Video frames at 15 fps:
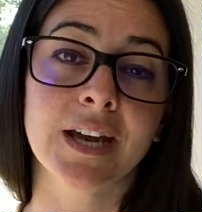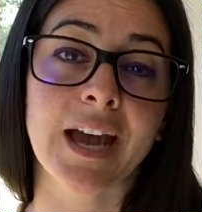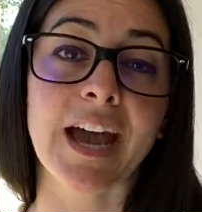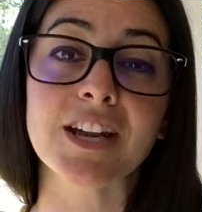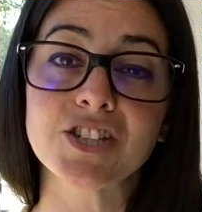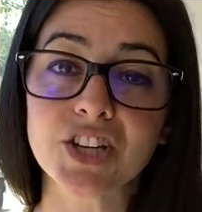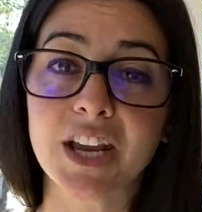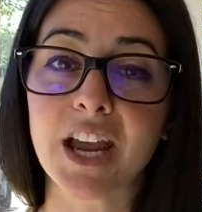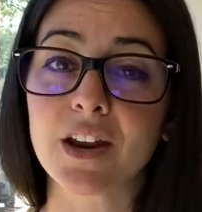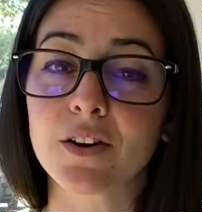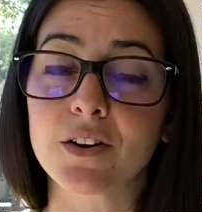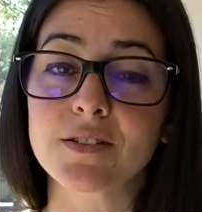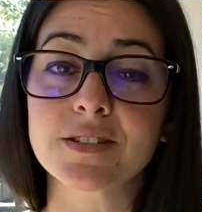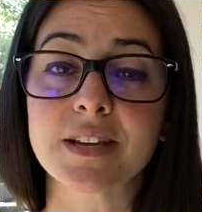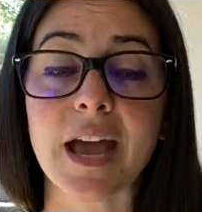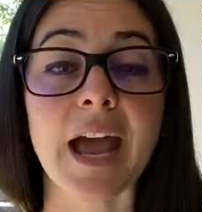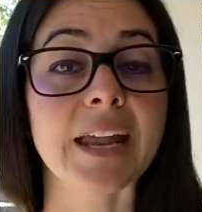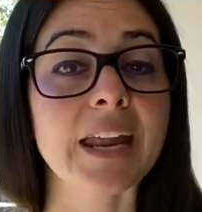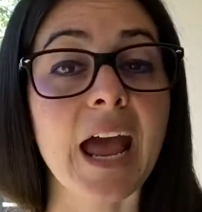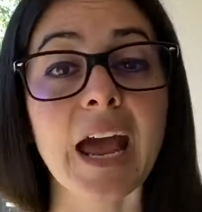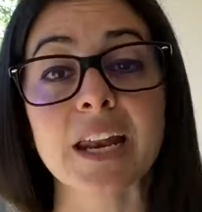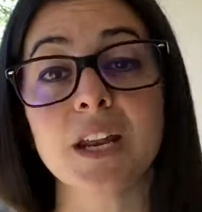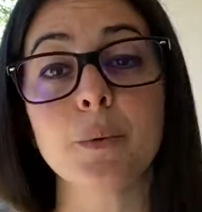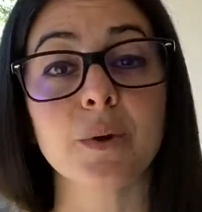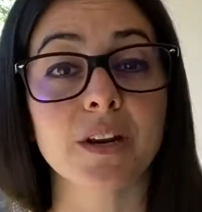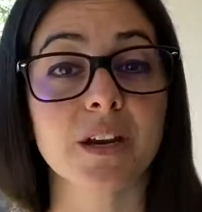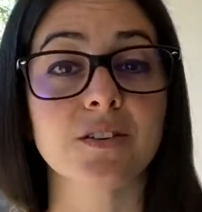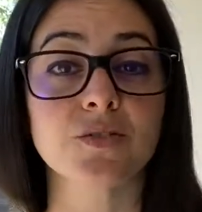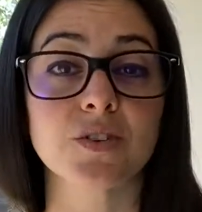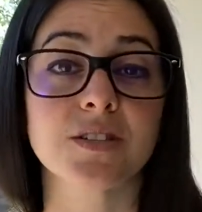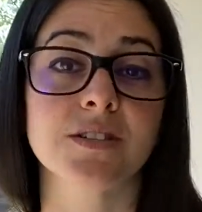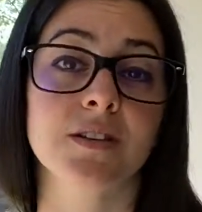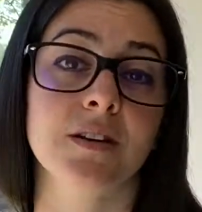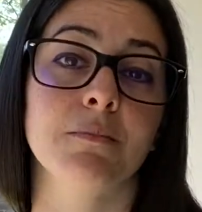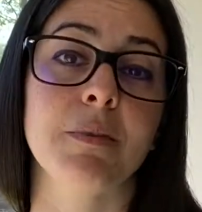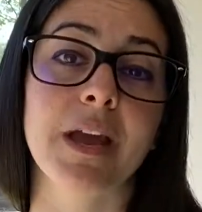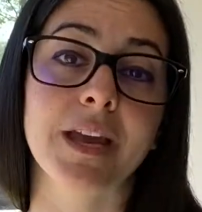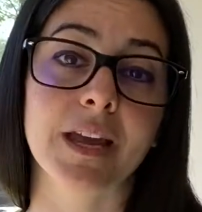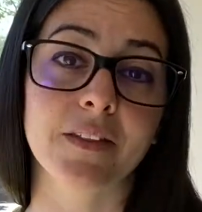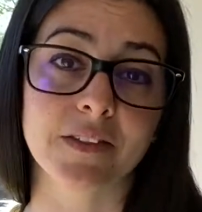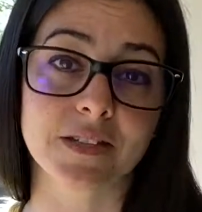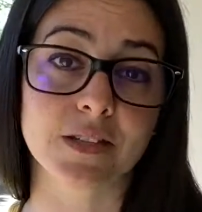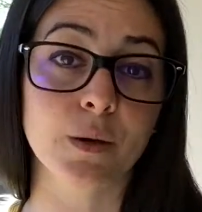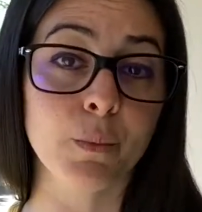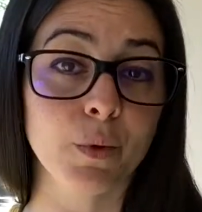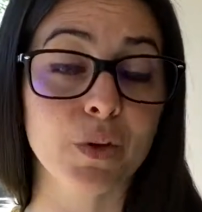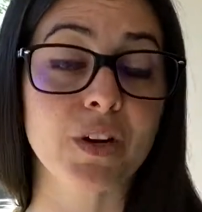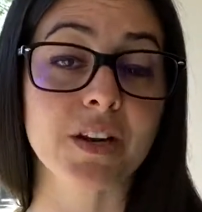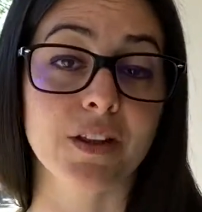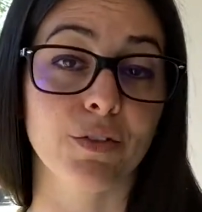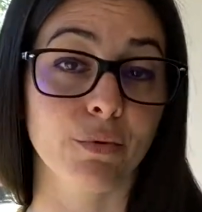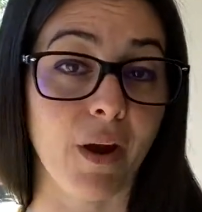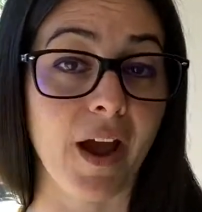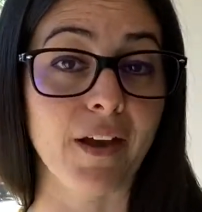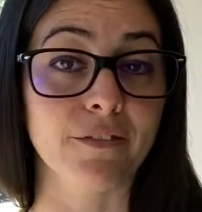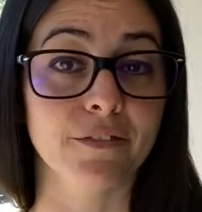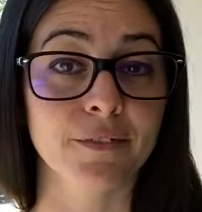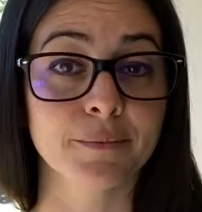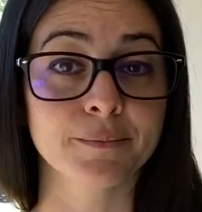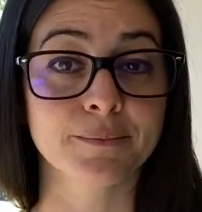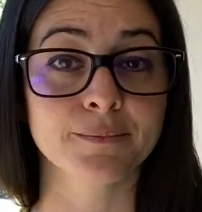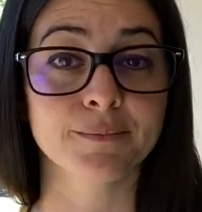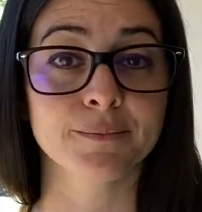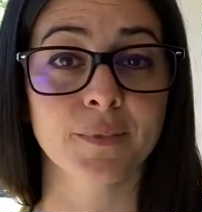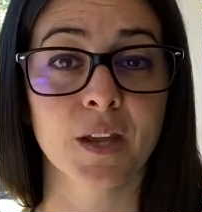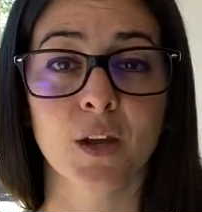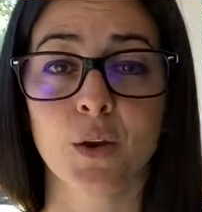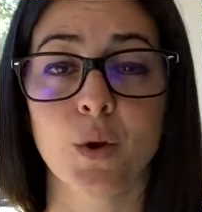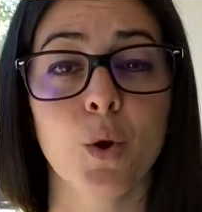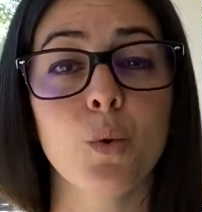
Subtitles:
educators, and anyone interested in making this community thrive. No